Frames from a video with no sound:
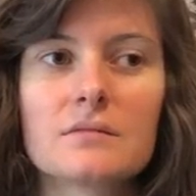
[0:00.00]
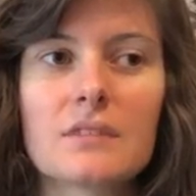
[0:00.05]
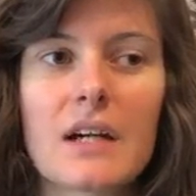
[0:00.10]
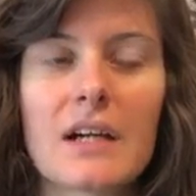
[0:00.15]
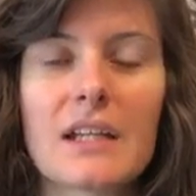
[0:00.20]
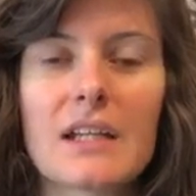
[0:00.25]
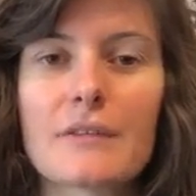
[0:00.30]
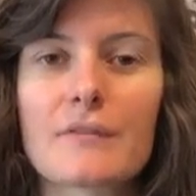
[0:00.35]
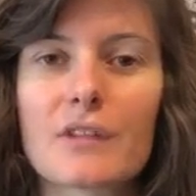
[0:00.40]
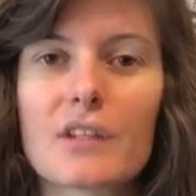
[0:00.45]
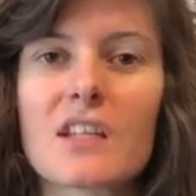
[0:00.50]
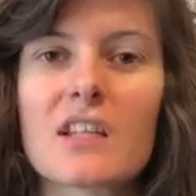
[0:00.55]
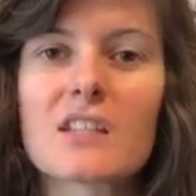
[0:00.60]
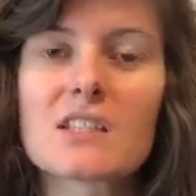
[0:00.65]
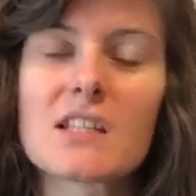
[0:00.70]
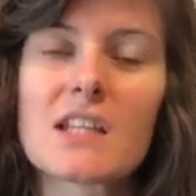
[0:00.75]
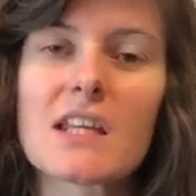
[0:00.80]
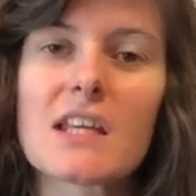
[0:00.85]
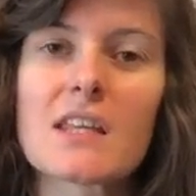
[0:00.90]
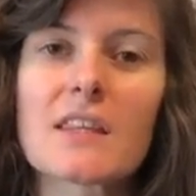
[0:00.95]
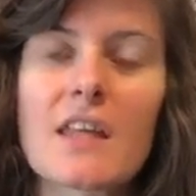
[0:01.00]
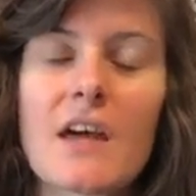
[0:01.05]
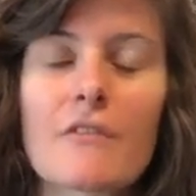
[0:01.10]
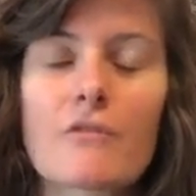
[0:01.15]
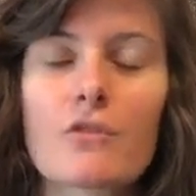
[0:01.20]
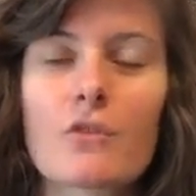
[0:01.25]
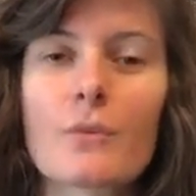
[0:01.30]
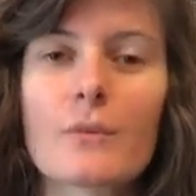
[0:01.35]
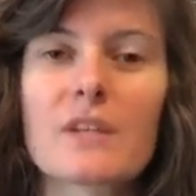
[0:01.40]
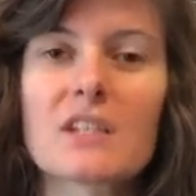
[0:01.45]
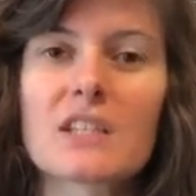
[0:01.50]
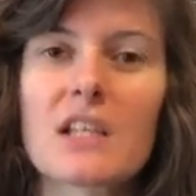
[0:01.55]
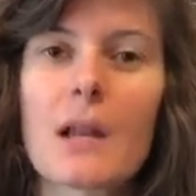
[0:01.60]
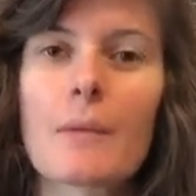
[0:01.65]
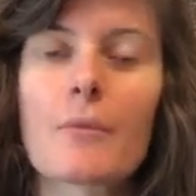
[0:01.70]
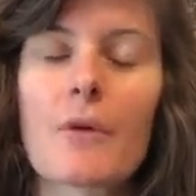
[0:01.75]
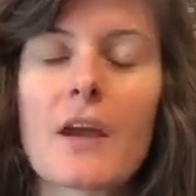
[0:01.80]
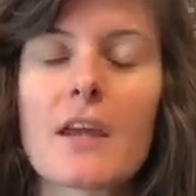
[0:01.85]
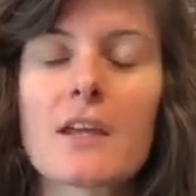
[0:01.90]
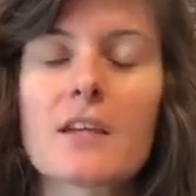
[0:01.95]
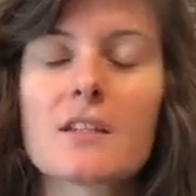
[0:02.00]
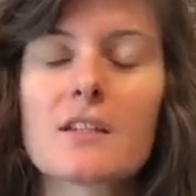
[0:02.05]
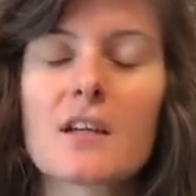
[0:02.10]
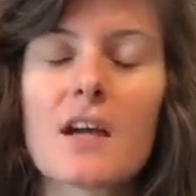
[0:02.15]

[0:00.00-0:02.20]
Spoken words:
live in Italy, therefore we celebrate